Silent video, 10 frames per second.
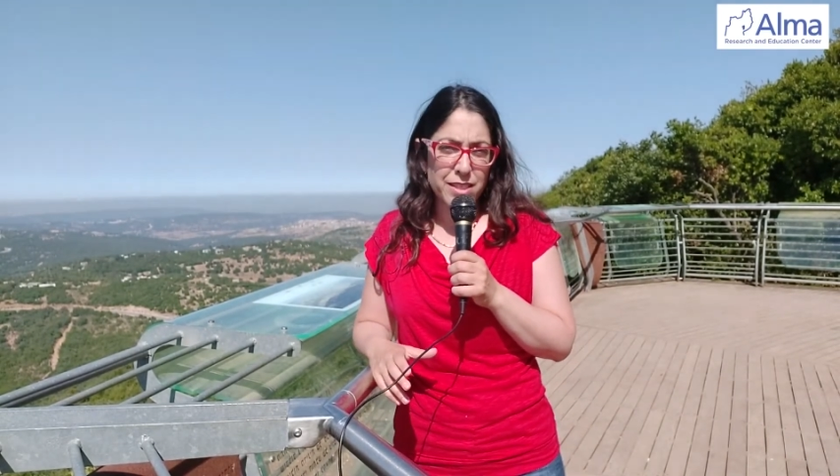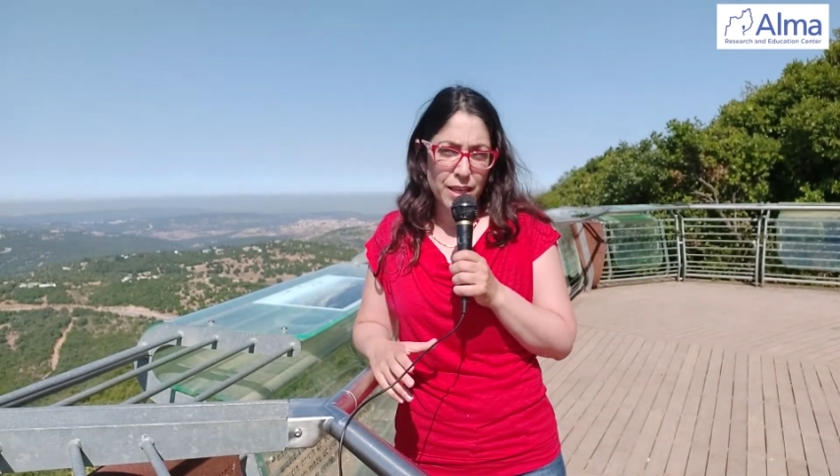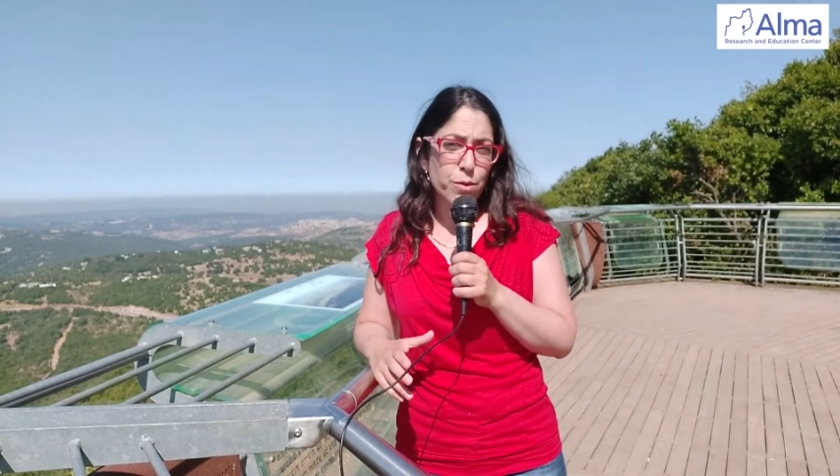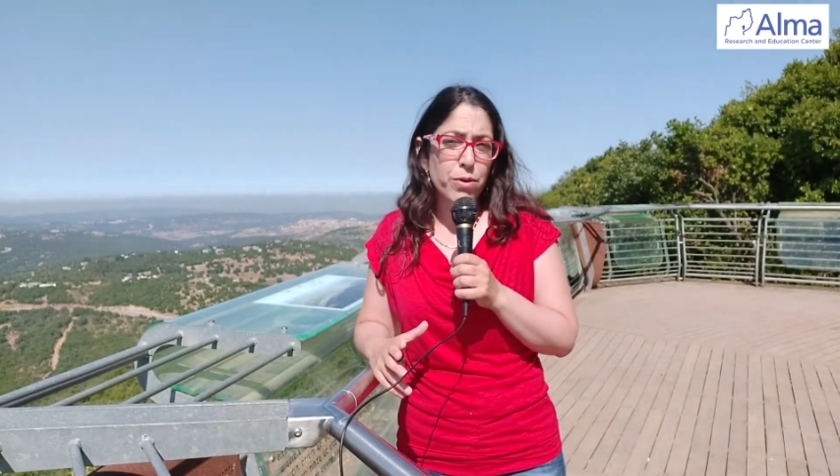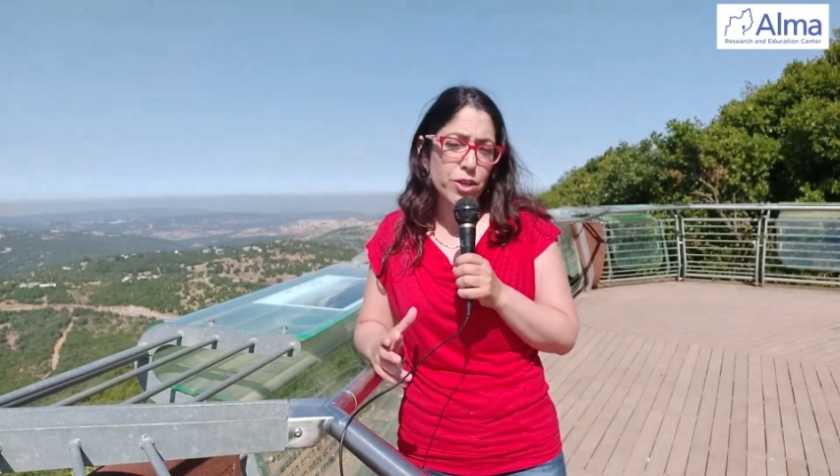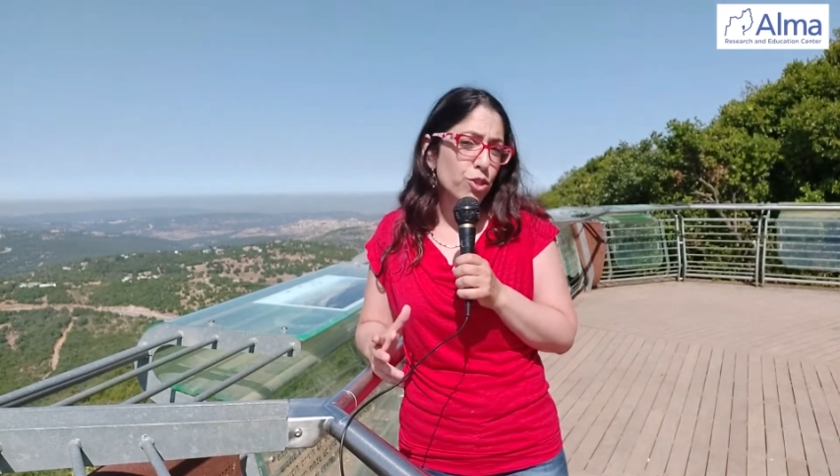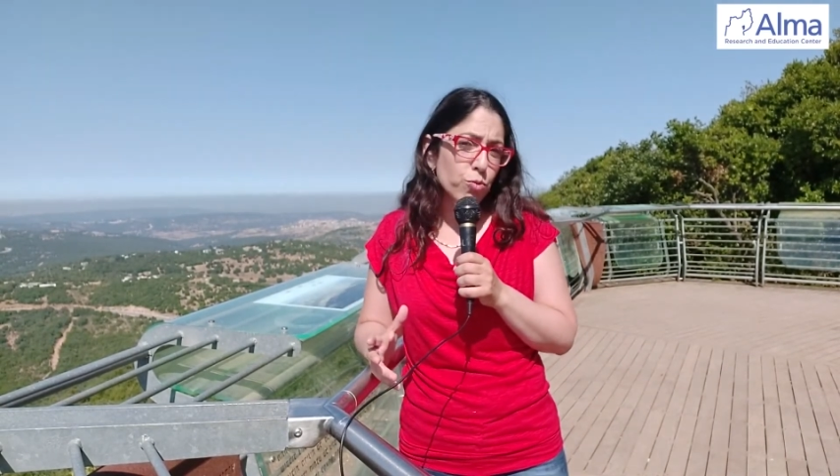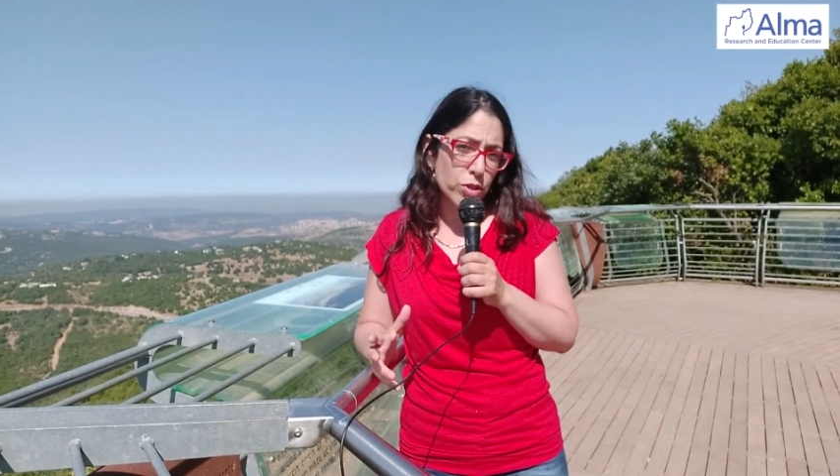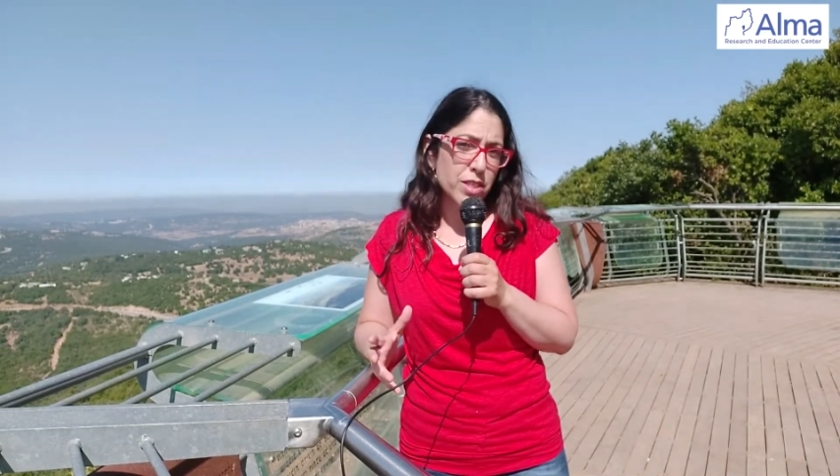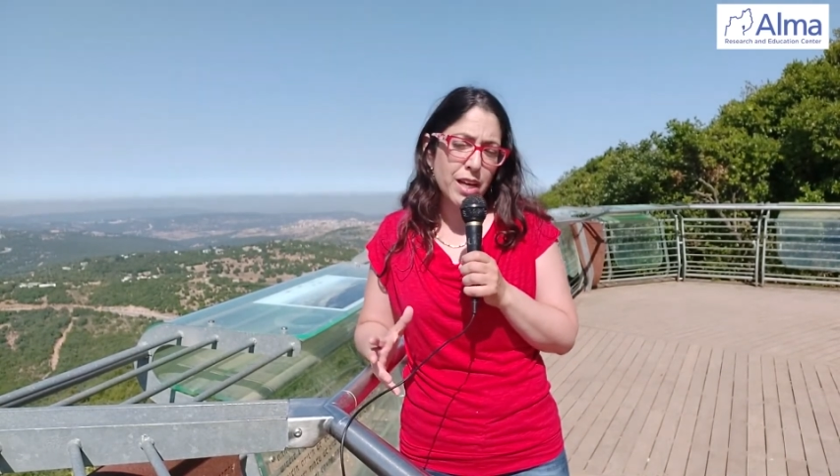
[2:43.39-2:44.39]
celebration
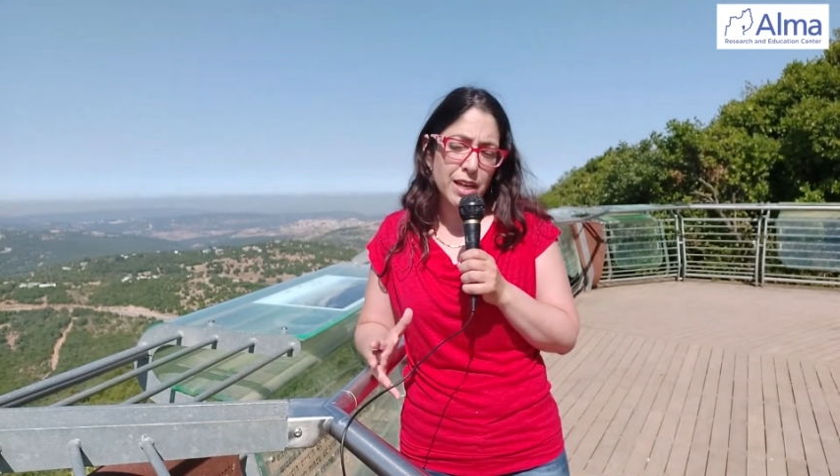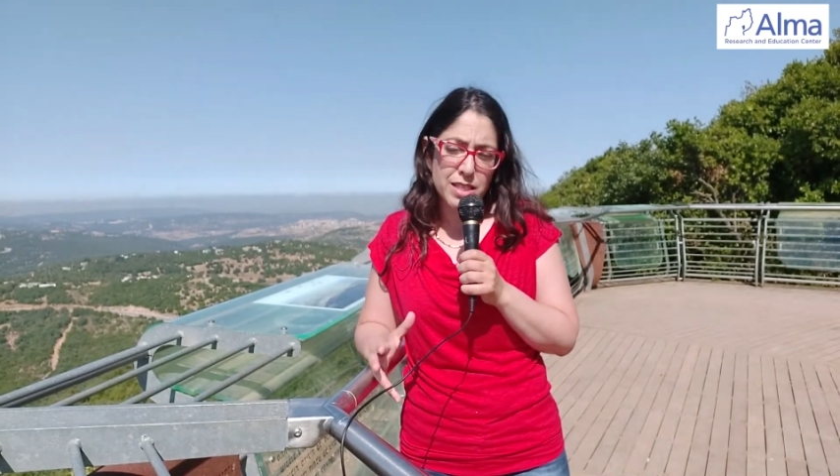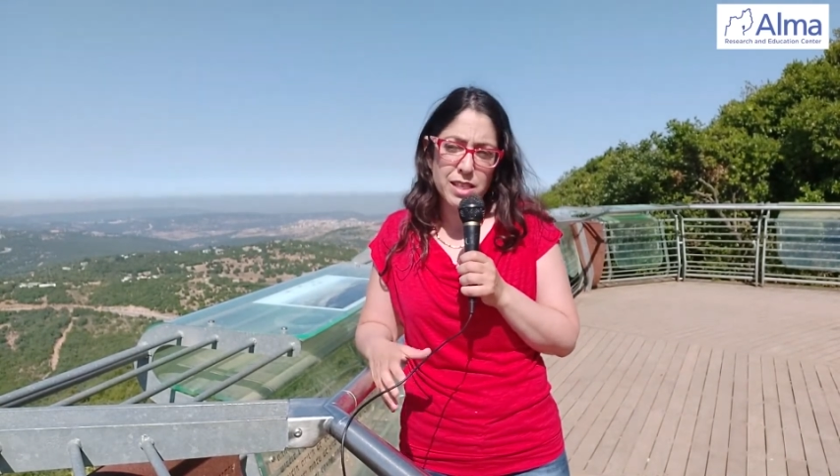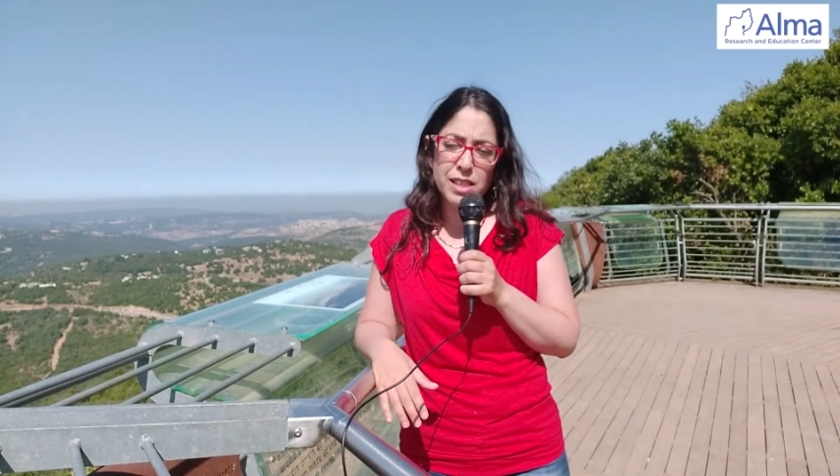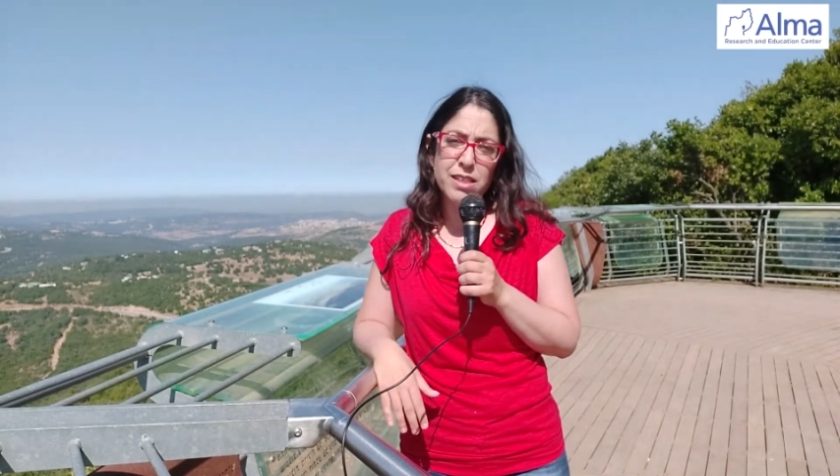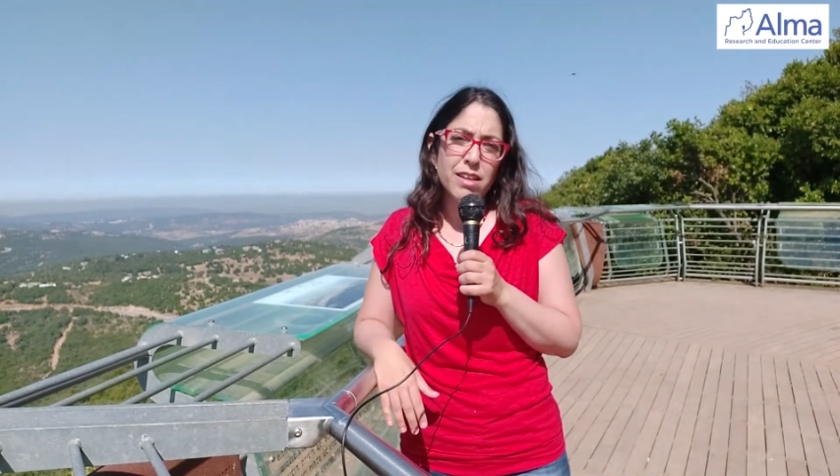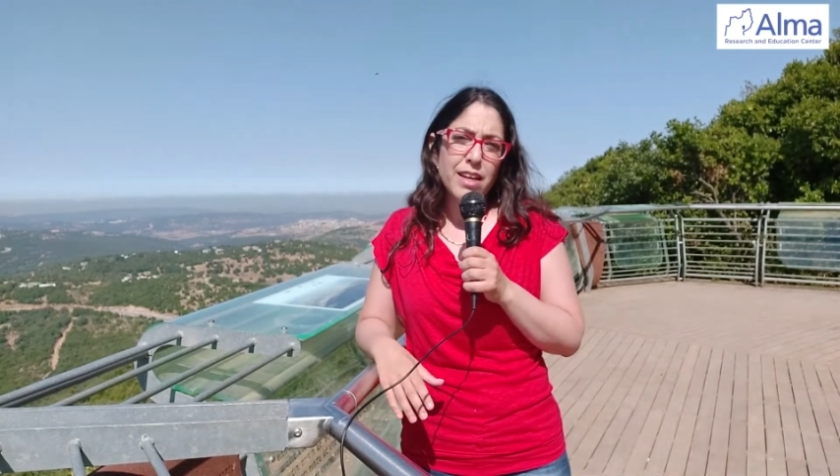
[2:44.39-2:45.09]
was canceled,